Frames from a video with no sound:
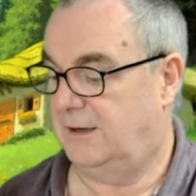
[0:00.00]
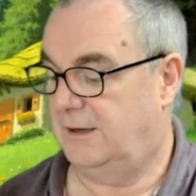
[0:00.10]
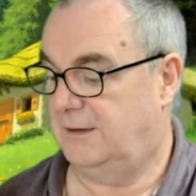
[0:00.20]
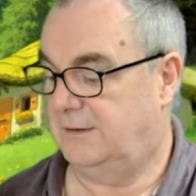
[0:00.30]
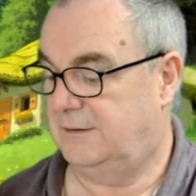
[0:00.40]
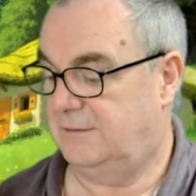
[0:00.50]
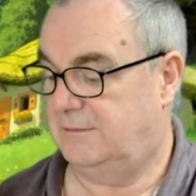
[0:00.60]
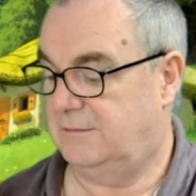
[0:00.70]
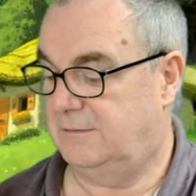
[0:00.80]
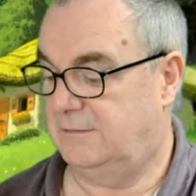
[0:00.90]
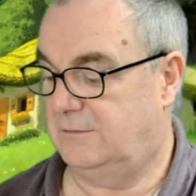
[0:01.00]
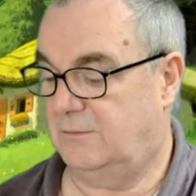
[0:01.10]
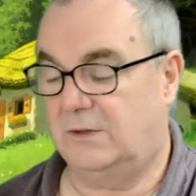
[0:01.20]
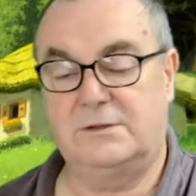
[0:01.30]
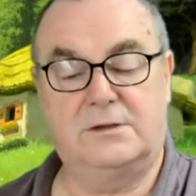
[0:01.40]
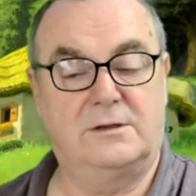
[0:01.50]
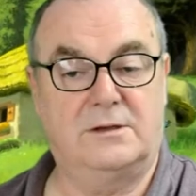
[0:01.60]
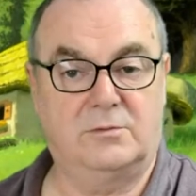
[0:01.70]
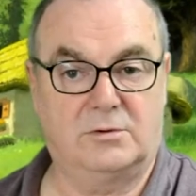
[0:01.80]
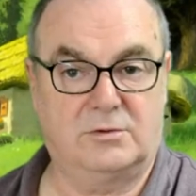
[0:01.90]
and one day
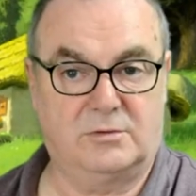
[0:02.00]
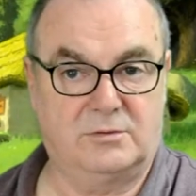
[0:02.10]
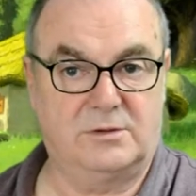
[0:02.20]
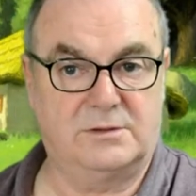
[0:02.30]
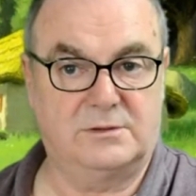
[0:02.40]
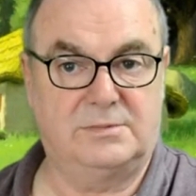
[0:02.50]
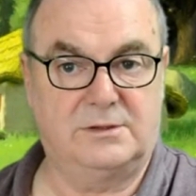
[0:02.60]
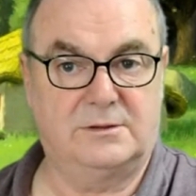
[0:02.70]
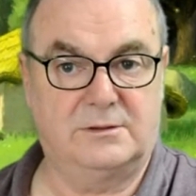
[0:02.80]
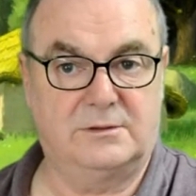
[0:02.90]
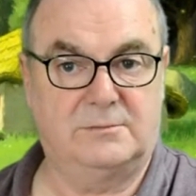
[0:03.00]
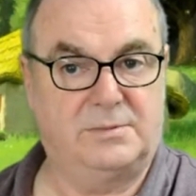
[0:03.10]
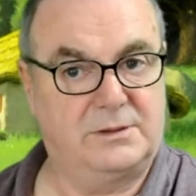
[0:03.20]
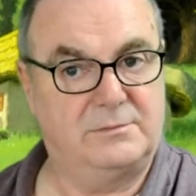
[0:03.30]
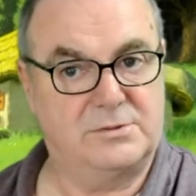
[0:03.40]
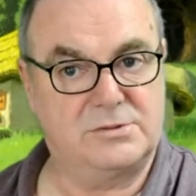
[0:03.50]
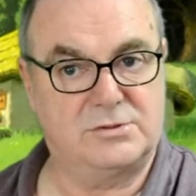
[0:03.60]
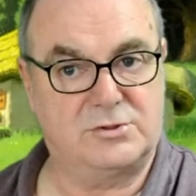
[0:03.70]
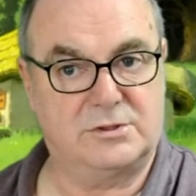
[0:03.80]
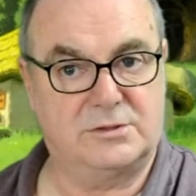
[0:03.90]
they will grow into being big
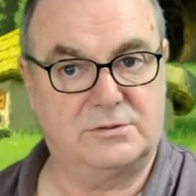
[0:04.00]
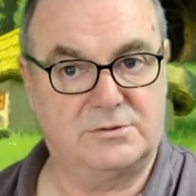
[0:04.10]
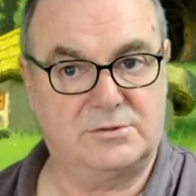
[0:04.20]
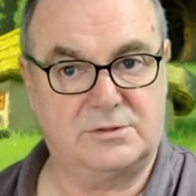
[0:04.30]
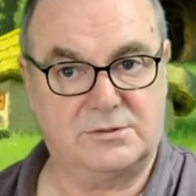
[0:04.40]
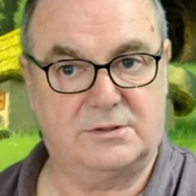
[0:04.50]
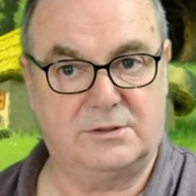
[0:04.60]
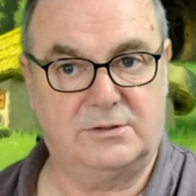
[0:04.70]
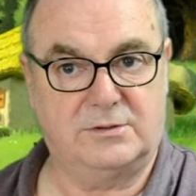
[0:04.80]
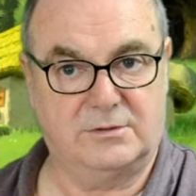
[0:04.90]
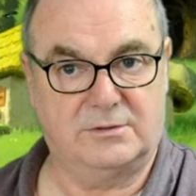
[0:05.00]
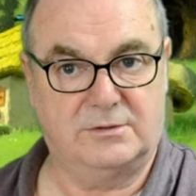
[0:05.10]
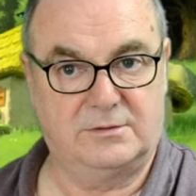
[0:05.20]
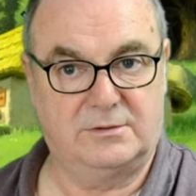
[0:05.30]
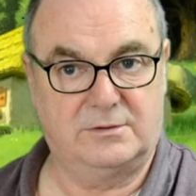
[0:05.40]
Mrs. Chickens just like her.